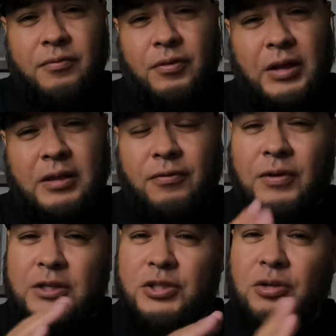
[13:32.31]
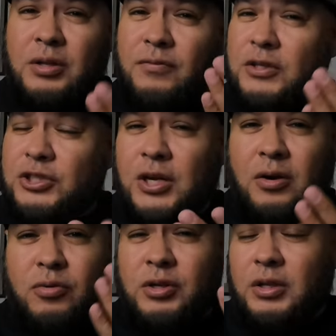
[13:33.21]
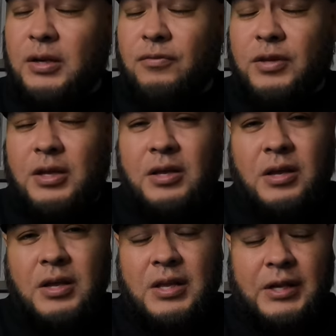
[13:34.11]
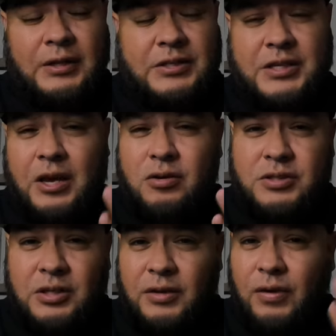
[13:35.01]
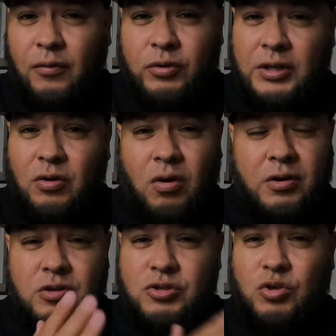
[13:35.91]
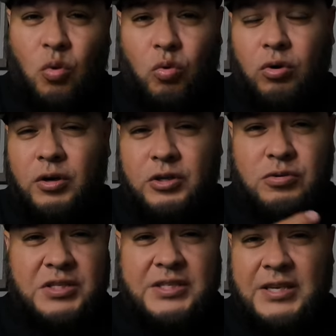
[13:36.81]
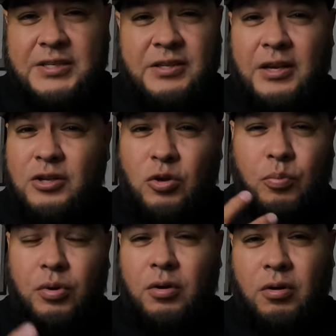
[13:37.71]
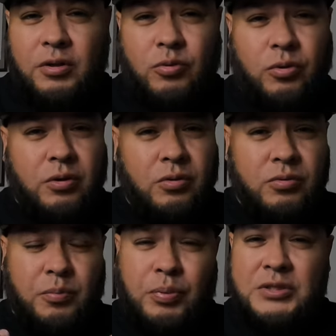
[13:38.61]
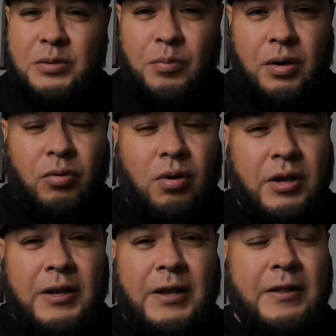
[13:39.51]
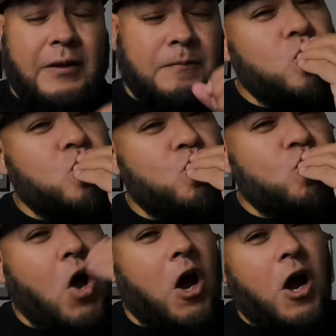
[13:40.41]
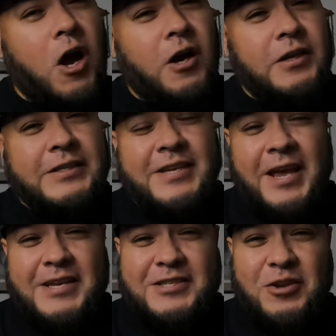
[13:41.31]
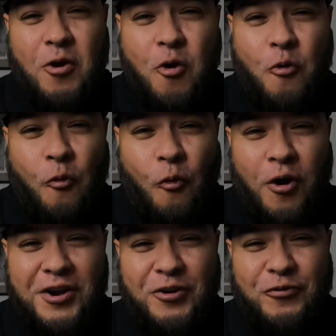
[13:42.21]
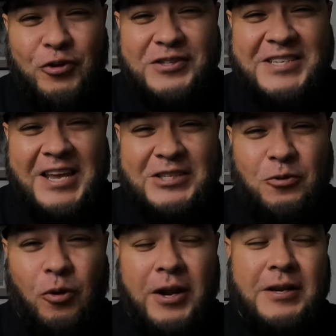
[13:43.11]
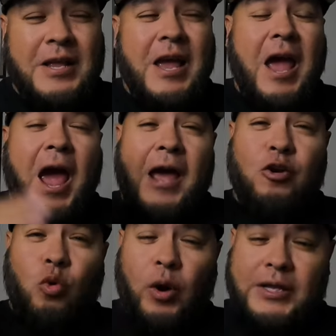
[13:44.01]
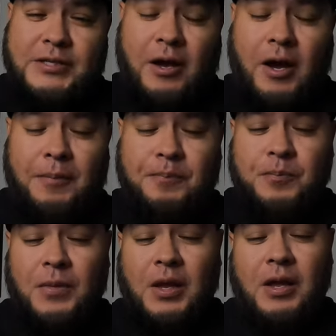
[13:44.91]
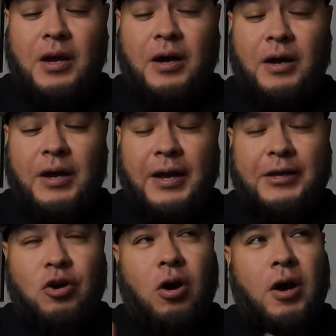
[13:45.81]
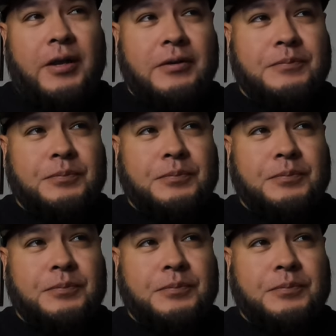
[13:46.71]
fillet the fish and you leave the shell and you leave the scales and you leave everything on. You score it, you season it, you put it on the grill, you put some butter on it, and then mwah, taste wonderful, tastes great. I had a great time. Uh, I caught